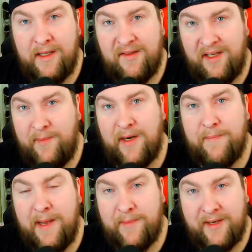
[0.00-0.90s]
Set them on a
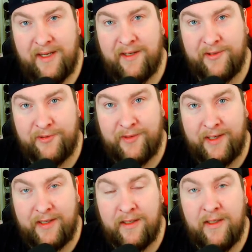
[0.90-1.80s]
paper towel to
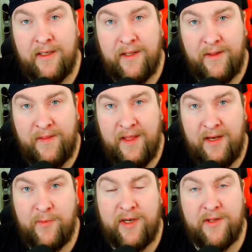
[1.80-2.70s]
drain.
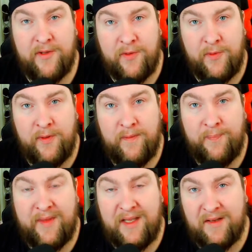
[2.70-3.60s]
Then what you're going to do
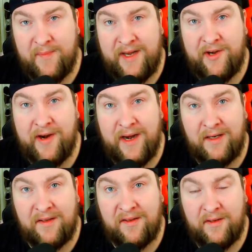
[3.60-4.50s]
is make your
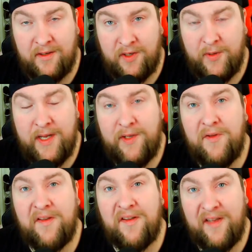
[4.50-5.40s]
eggs. Go ahead and
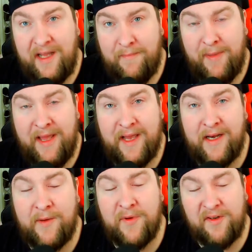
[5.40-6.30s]
use the same pan
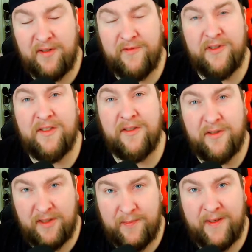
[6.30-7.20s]
and reserve just a
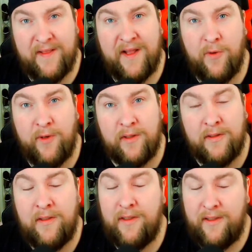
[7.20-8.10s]
little bit of that oil.
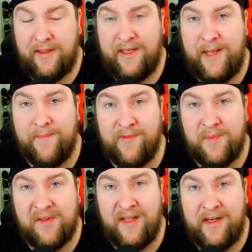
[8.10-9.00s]
Keep them from
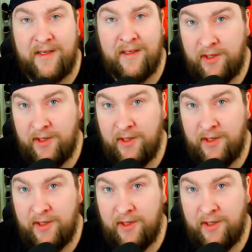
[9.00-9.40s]
sticking.